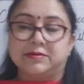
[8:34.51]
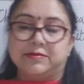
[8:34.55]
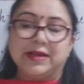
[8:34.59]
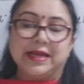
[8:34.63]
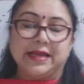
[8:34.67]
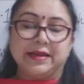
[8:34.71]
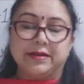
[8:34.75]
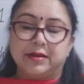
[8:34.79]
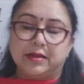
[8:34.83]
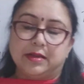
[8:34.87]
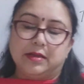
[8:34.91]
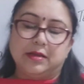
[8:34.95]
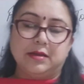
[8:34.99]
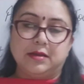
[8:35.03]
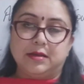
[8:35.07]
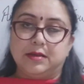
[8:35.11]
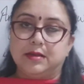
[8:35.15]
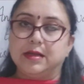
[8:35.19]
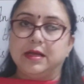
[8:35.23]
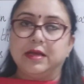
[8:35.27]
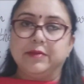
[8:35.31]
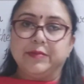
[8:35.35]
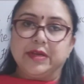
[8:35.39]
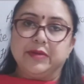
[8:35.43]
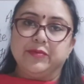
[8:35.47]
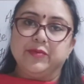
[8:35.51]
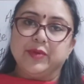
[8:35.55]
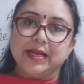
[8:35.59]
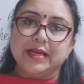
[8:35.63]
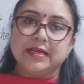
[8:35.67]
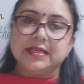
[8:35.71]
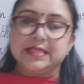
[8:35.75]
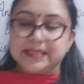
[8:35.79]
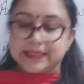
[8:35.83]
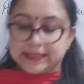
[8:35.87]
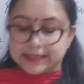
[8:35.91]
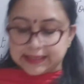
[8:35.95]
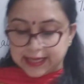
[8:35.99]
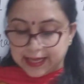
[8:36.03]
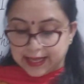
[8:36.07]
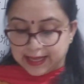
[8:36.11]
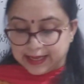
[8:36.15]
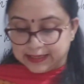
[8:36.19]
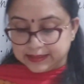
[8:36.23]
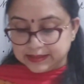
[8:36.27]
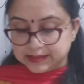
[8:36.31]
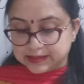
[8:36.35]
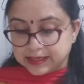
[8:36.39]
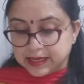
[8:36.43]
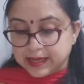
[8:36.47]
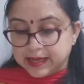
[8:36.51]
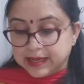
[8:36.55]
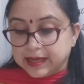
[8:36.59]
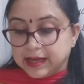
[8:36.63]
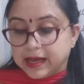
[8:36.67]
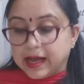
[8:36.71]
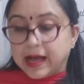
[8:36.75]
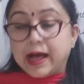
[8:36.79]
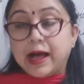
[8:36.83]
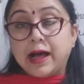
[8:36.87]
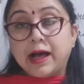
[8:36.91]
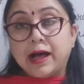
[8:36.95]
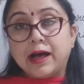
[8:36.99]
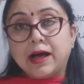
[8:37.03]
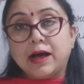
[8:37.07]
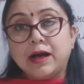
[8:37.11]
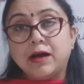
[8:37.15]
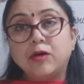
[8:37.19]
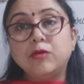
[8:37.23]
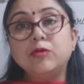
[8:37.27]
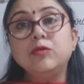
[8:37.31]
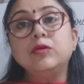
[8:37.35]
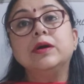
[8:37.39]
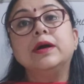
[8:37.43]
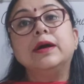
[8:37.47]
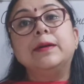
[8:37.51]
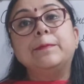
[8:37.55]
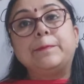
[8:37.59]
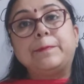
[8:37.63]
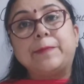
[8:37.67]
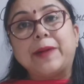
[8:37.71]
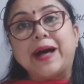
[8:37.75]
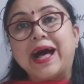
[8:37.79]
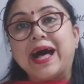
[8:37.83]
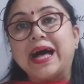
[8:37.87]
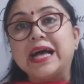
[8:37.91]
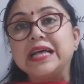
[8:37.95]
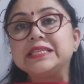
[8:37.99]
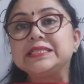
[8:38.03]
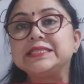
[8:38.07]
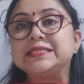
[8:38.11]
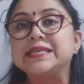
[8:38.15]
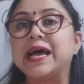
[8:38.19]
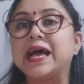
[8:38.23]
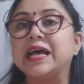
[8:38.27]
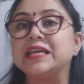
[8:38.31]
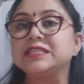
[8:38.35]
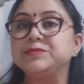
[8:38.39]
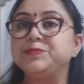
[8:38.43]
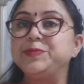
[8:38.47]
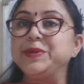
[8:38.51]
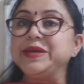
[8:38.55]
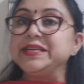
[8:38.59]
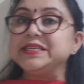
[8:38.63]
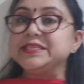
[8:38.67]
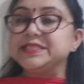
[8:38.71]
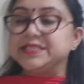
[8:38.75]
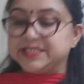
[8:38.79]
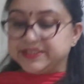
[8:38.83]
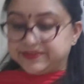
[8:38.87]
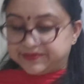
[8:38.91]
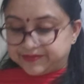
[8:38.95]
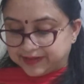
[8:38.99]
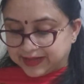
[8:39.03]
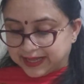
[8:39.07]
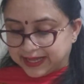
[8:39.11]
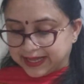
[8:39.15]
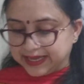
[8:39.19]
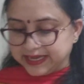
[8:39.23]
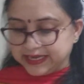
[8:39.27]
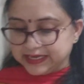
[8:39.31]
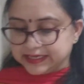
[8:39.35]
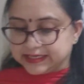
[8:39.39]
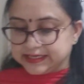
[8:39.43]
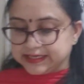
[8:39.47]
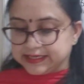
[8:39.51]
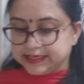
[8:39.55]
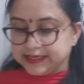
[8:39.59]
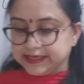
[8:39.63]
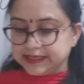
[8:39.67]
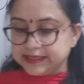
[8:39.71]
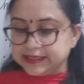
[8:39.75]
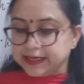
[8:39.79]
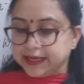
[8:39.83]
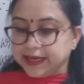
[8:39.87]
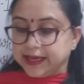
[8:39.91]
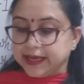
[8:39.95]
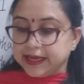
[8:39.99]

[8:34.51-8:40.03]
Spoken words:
we'll discuss how past has been divided